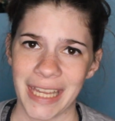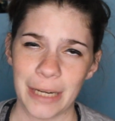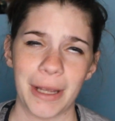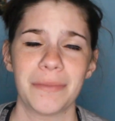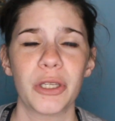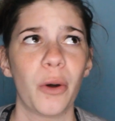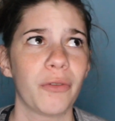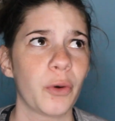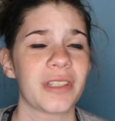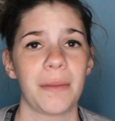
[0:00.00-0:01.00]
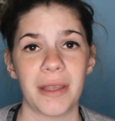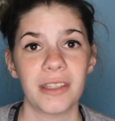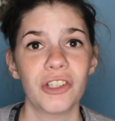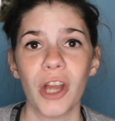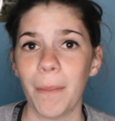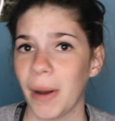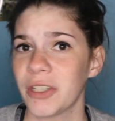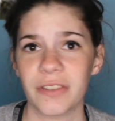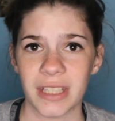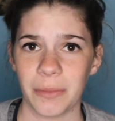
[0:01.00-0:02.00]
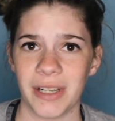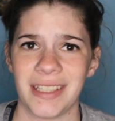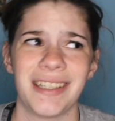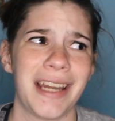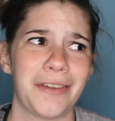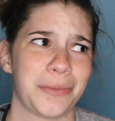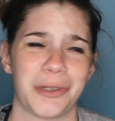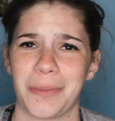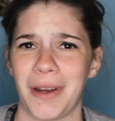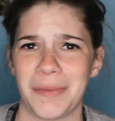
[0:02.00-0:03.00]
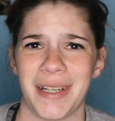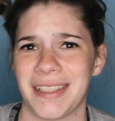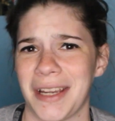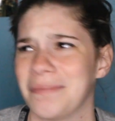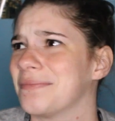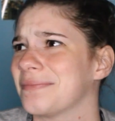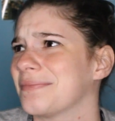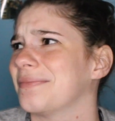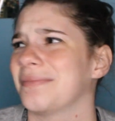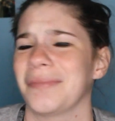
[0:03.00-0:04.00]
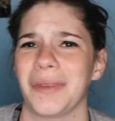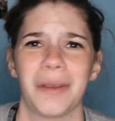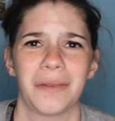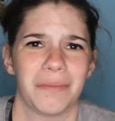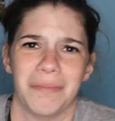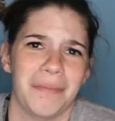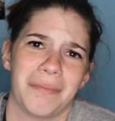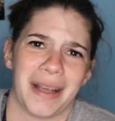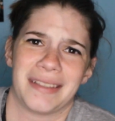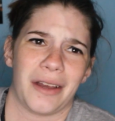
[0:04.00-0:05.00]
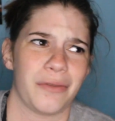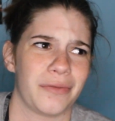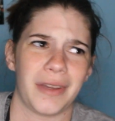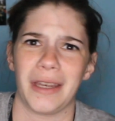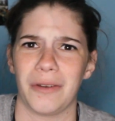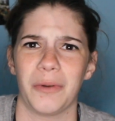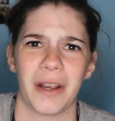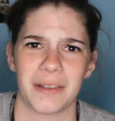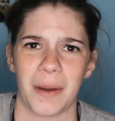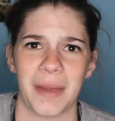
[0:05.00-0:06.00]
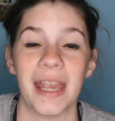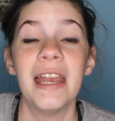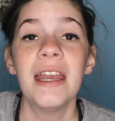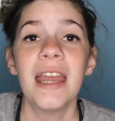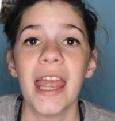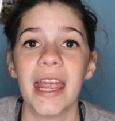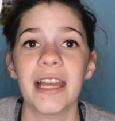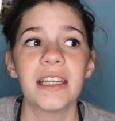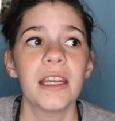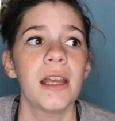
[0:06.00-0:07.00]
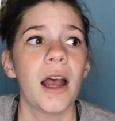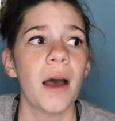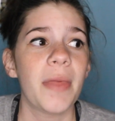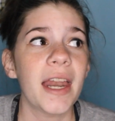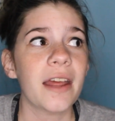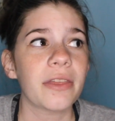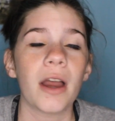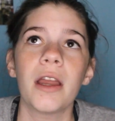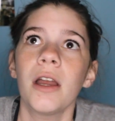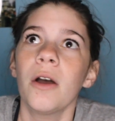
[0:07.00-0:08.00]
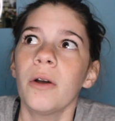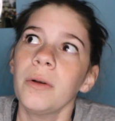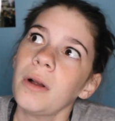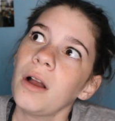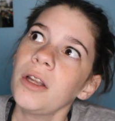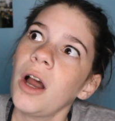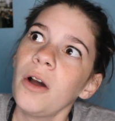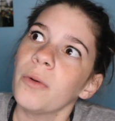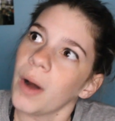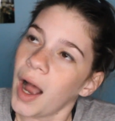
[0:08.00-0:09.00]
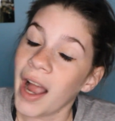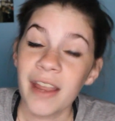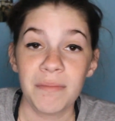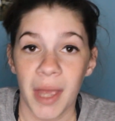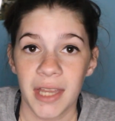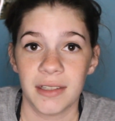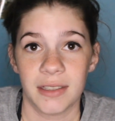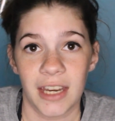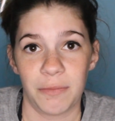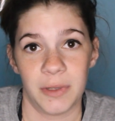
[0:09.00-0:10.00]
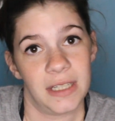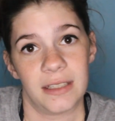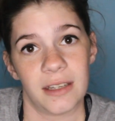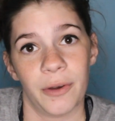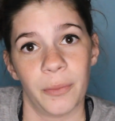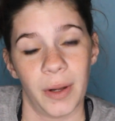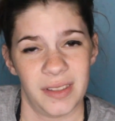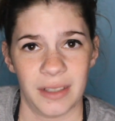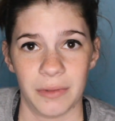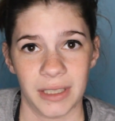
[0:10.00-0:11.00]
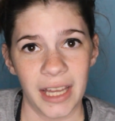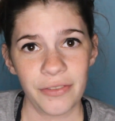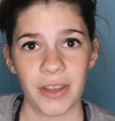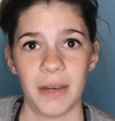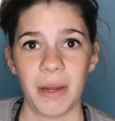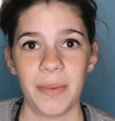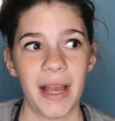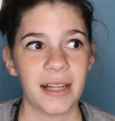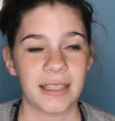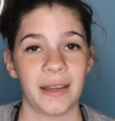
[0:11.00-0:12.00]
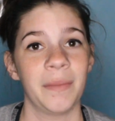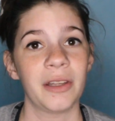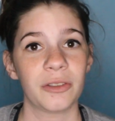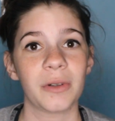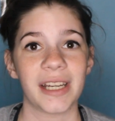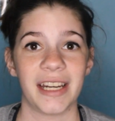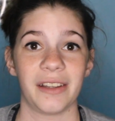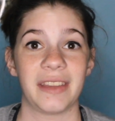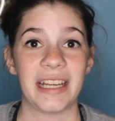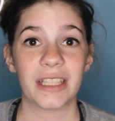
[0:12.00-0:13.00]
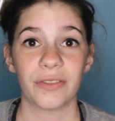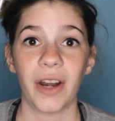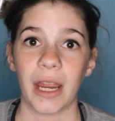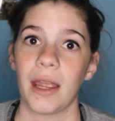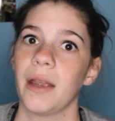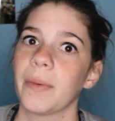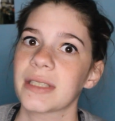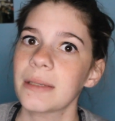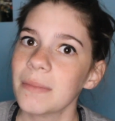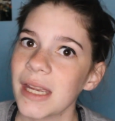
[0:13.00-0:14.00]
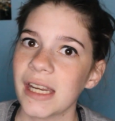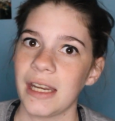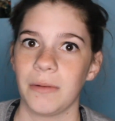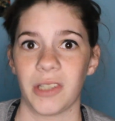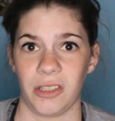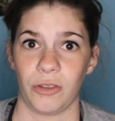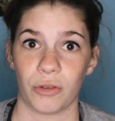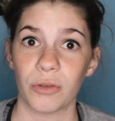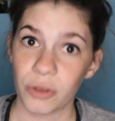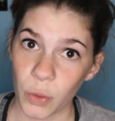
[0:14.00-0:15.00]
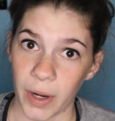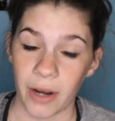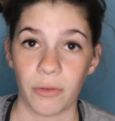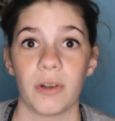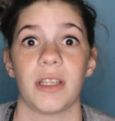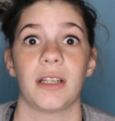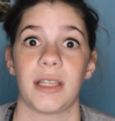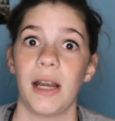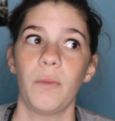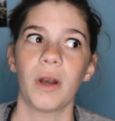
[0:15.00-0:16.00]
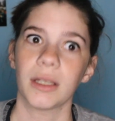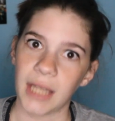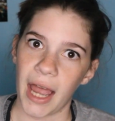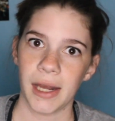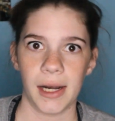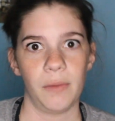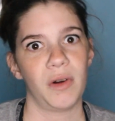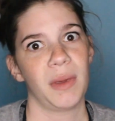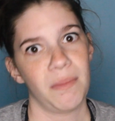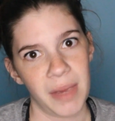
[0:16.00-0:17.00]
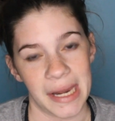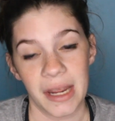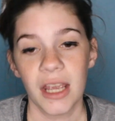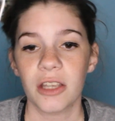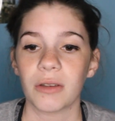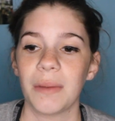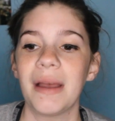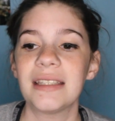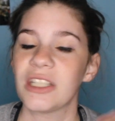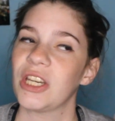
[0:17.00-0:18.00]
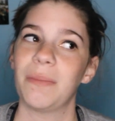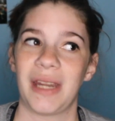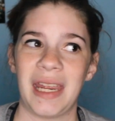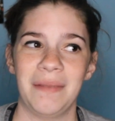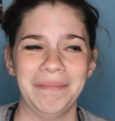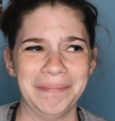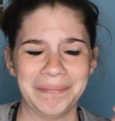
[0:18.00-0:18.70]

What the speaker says: Anyway, so of course I messaged a bunch of celebrities and none of them responded because I'm myself and who cares about me. And then I thought, oh, I met Dave Bautista once in real life and maybe I'll tell him that story and he'll think it's funny. It wasn't mean, it was just a true story, of course, because I didn't want to lie and I didn't want to be mean. So I messaged him, but he